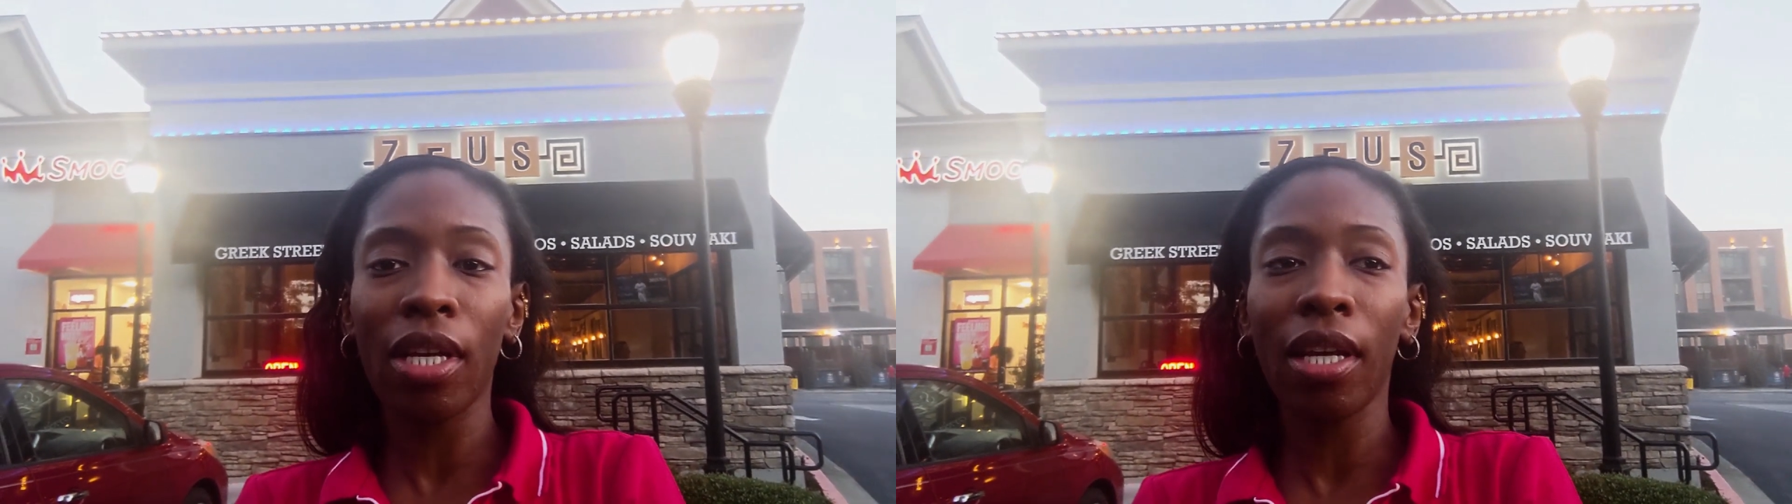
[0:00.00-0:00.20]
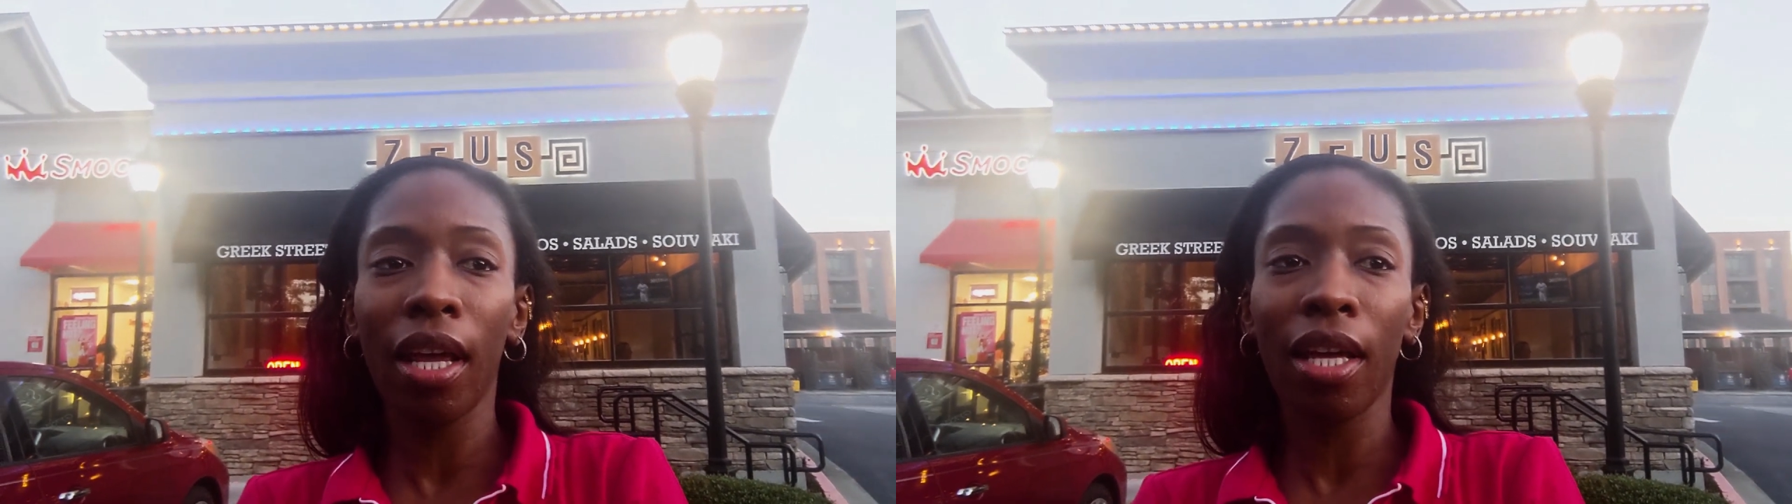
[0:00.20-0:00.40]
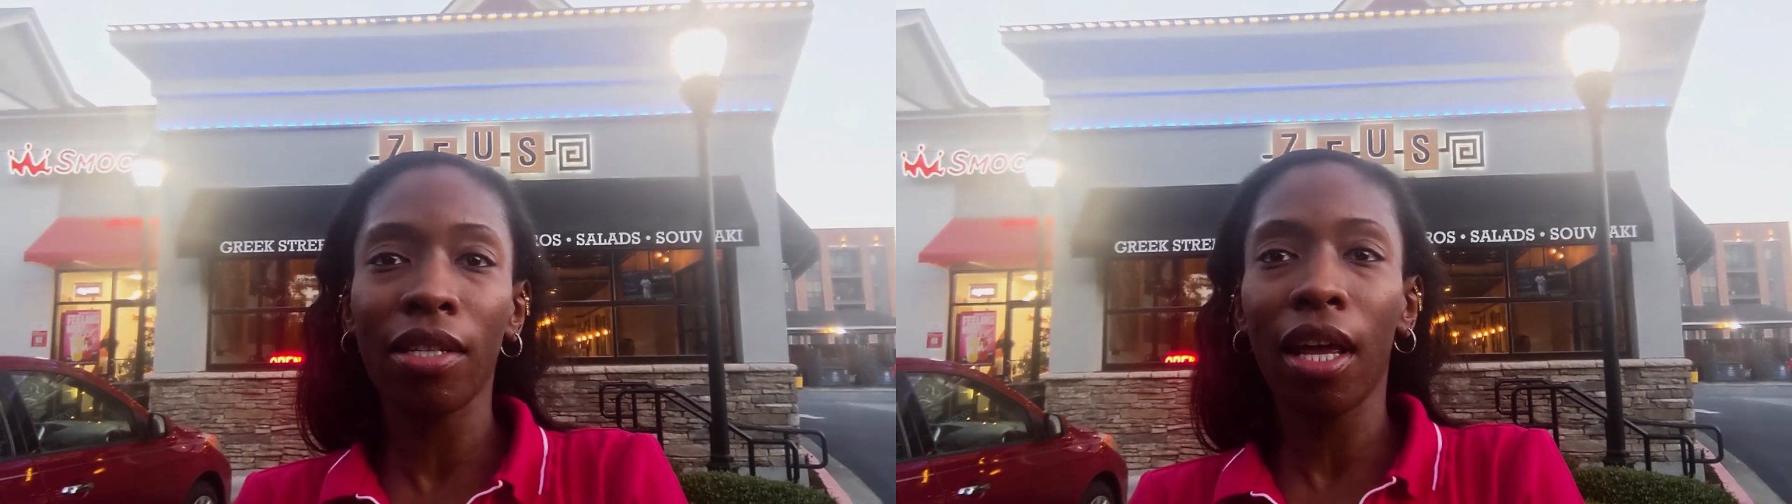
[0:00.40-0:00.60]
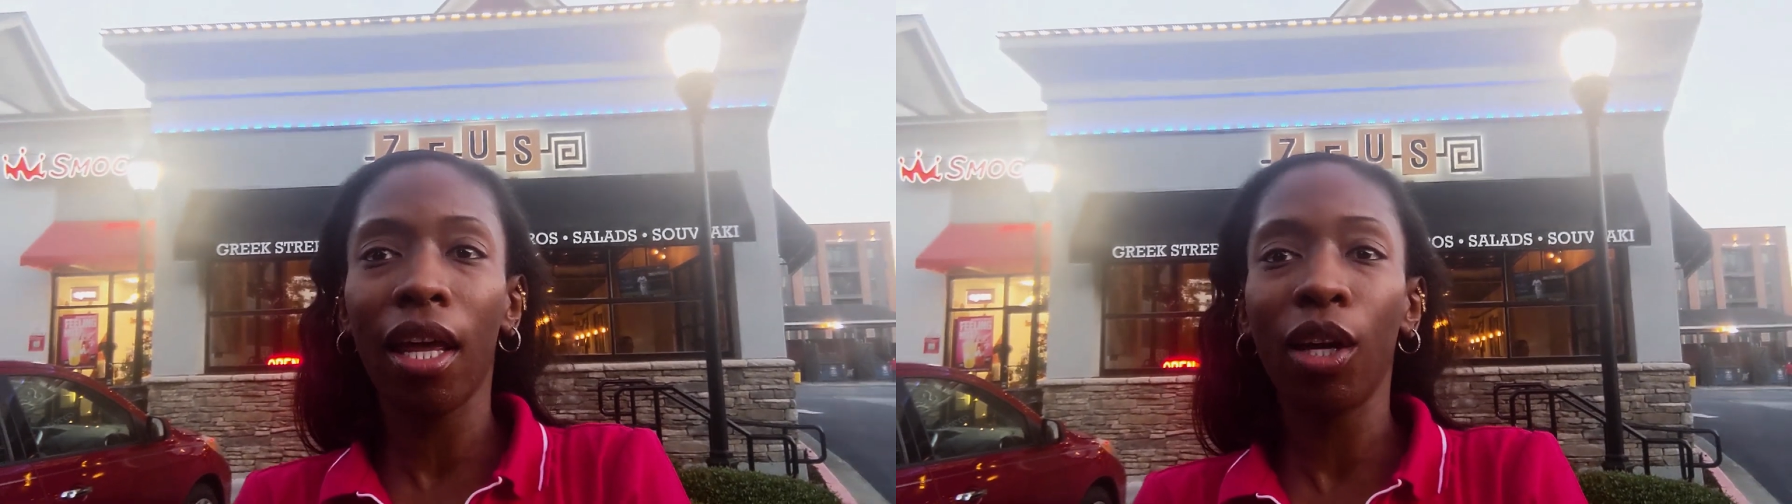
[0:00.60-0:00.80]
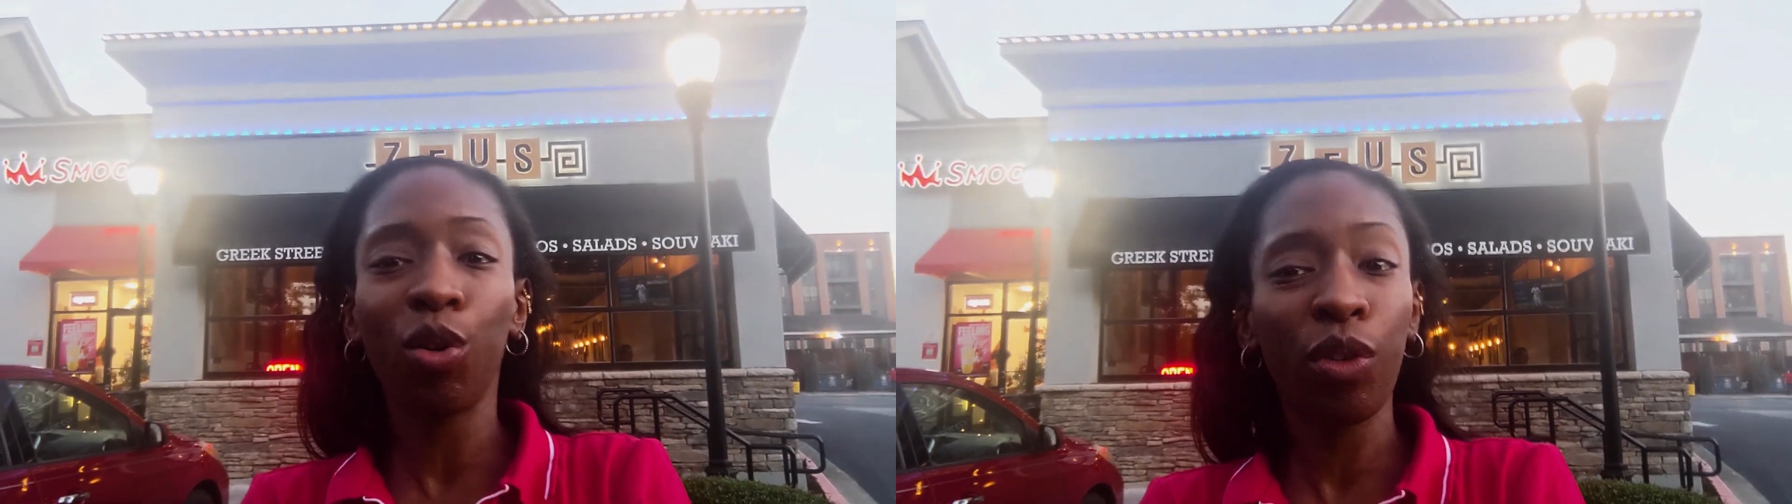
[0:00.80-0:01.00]
It is
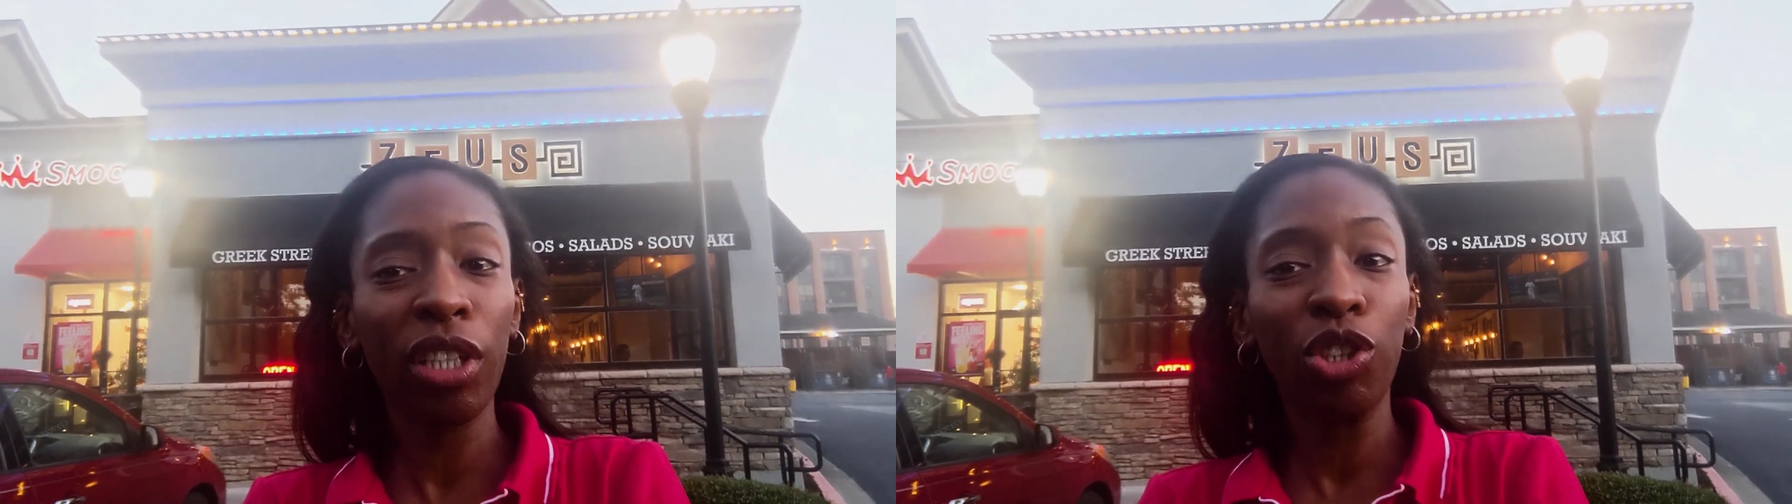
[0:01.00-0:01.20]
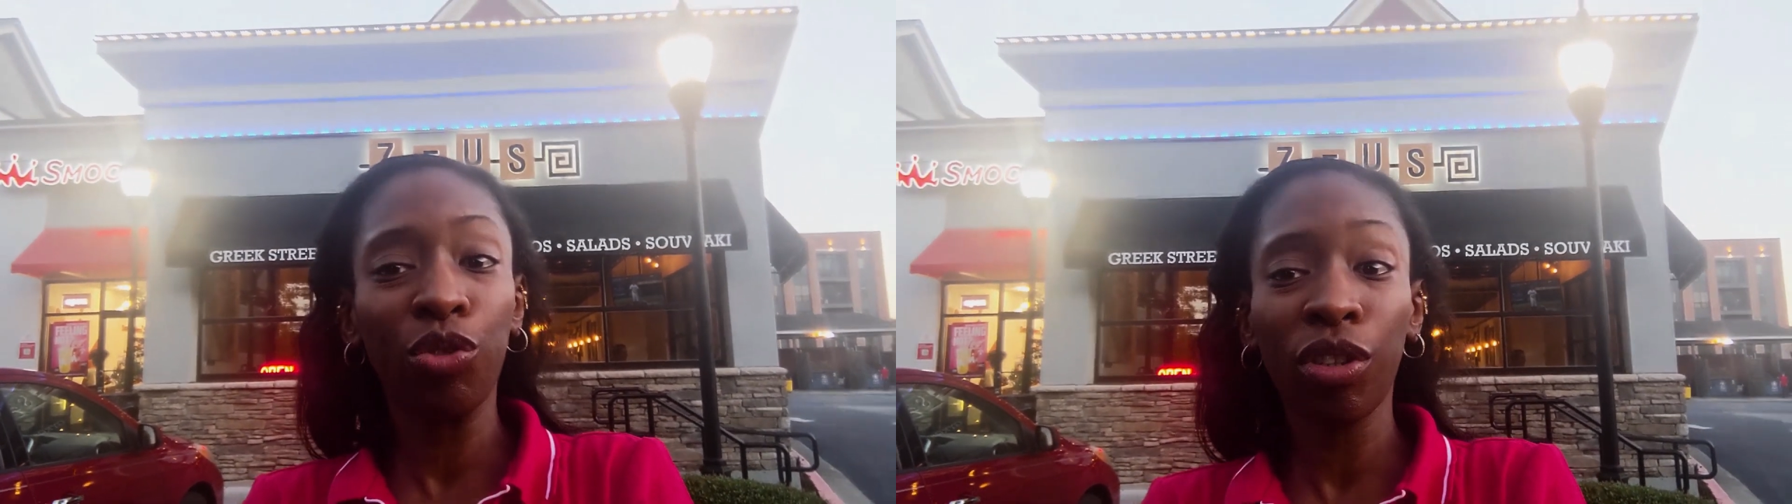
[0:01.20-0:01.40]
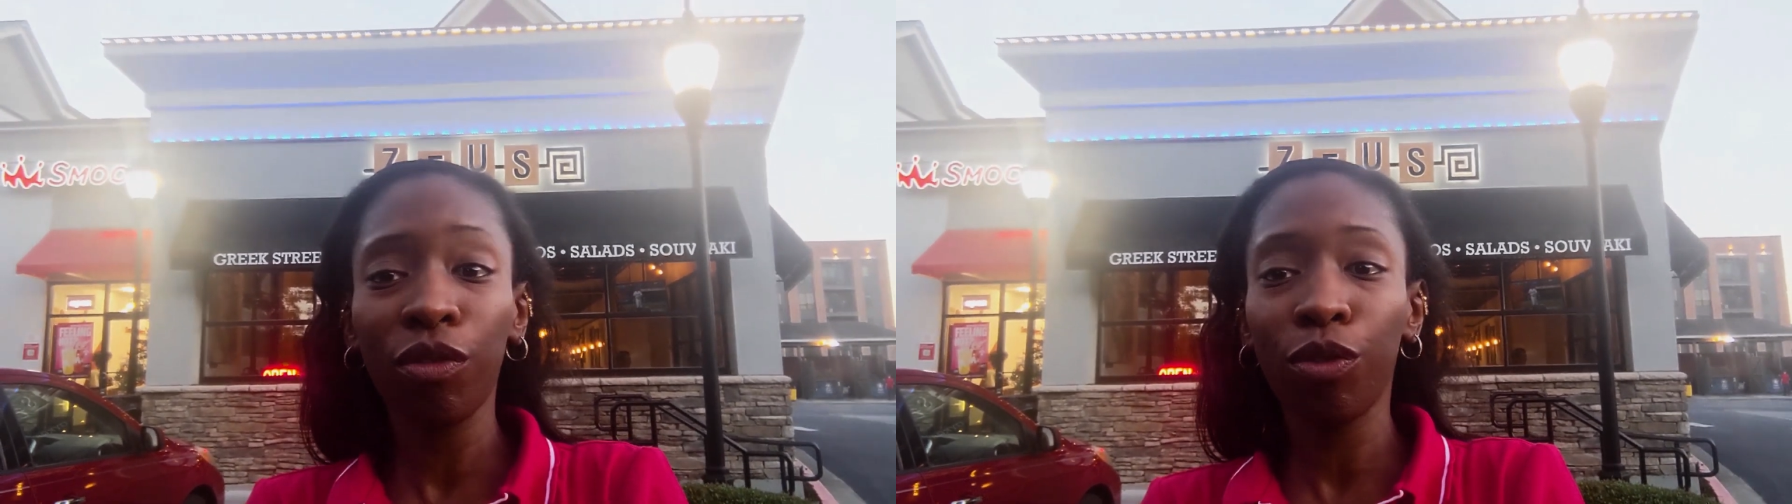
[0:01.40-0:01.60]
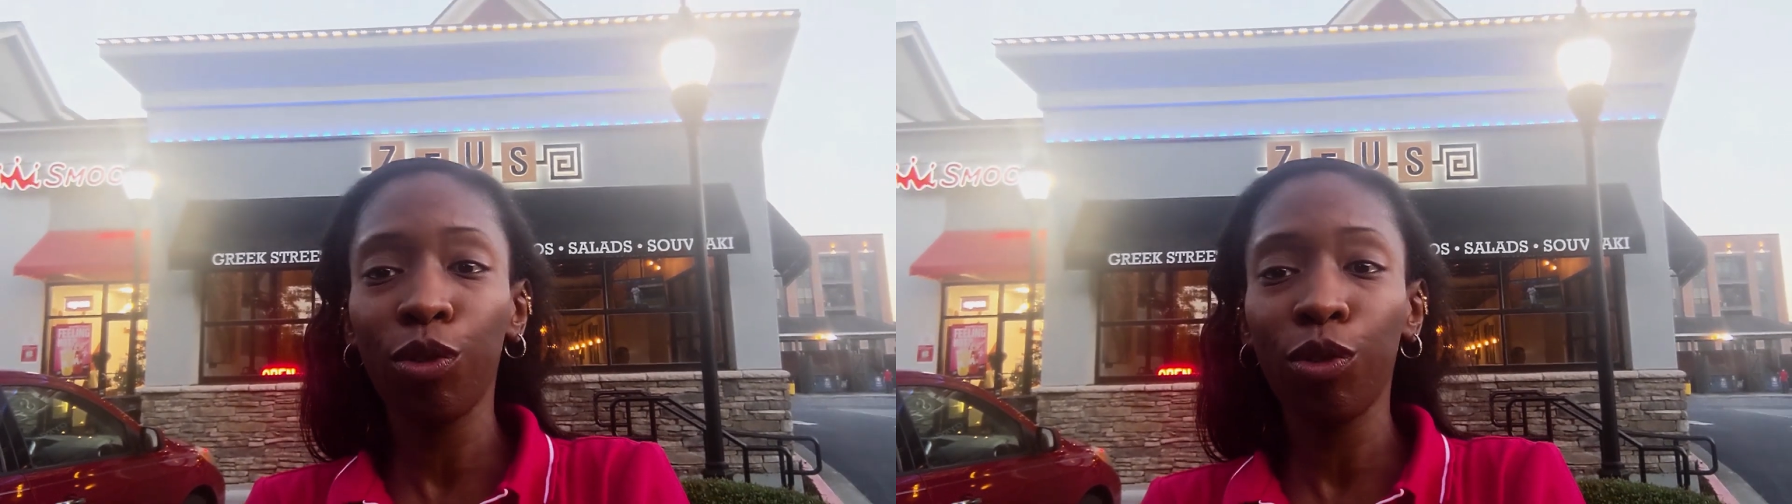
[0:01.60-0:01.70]
a Greek street